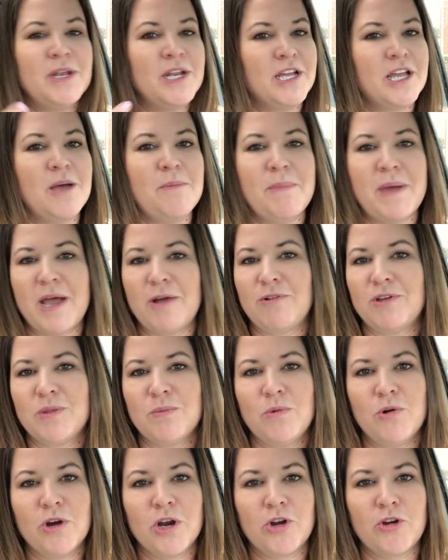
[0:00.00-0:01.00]
I'm going to come
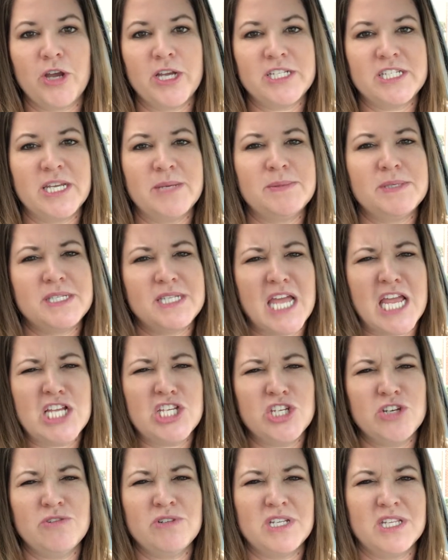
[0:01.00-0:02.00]
back with more great tips.
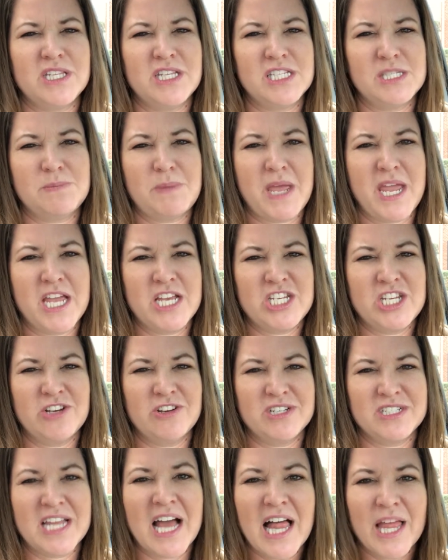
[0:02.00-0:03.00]
Stay tuned to this
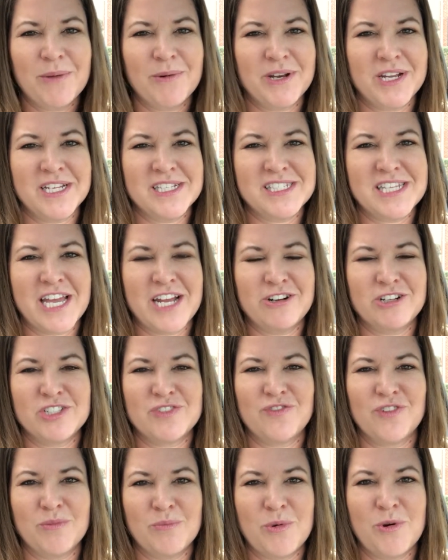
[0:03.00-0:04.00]
page here at Dollywood
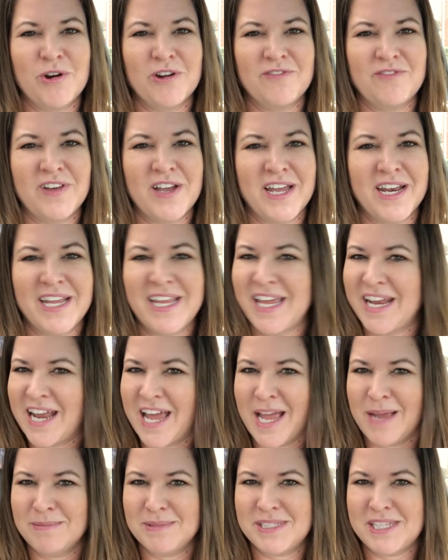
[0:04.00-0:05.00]
Insiders for more fun.
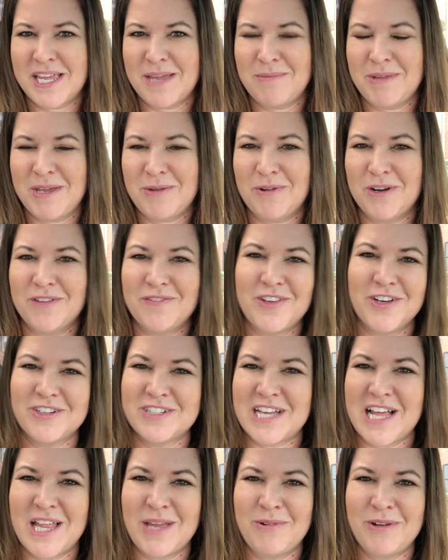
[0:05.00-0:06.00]
Again, I'm Sammy, one
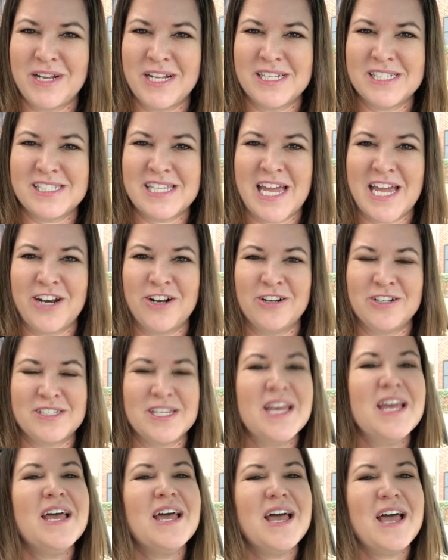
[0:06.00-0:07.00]
of your Dollywood
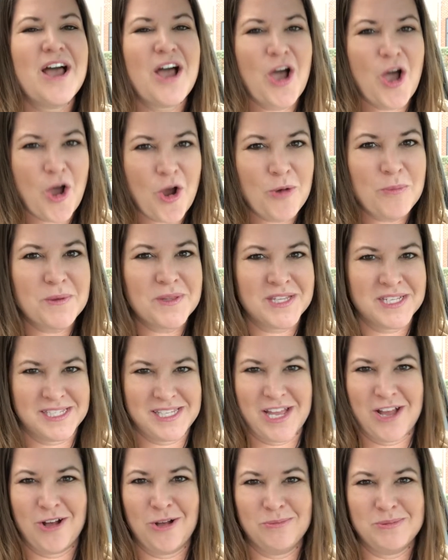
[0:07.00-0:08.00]
Insiders.
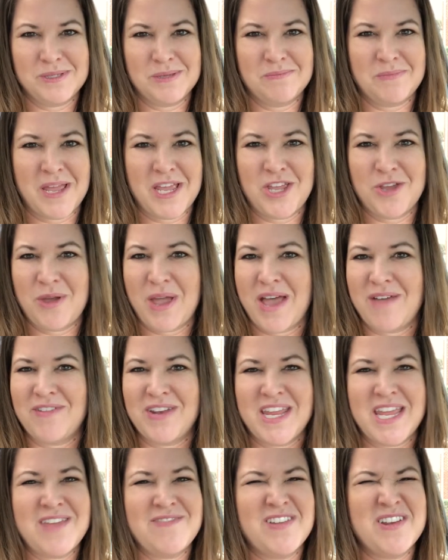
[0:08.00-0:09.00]
Hope this helps make
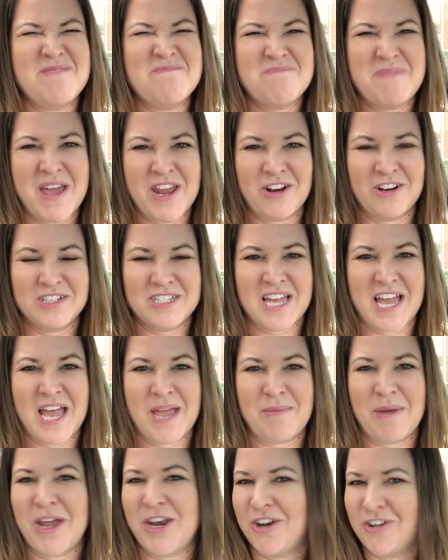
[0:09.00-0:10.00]
you have an even better
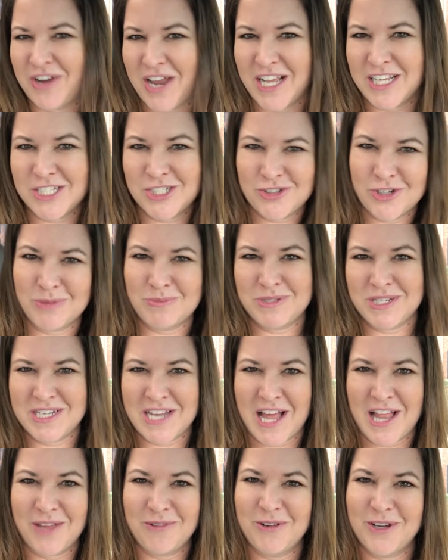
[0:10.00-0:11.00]
time on your next
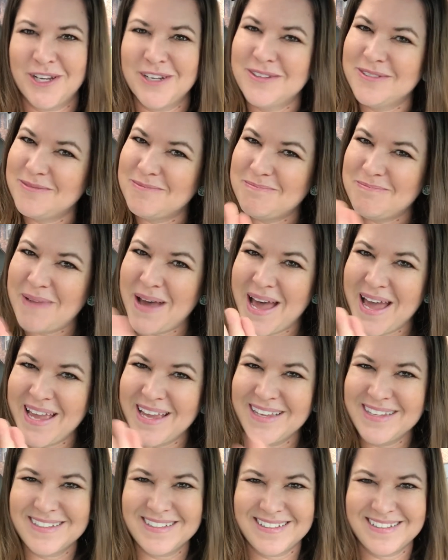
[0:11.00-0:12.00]
trip to Dollywood.
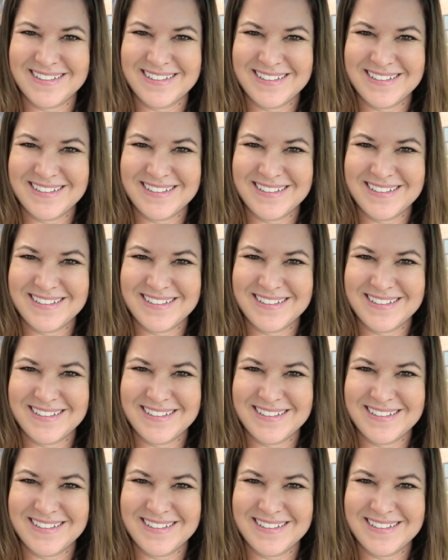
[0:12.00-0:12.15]
Bye.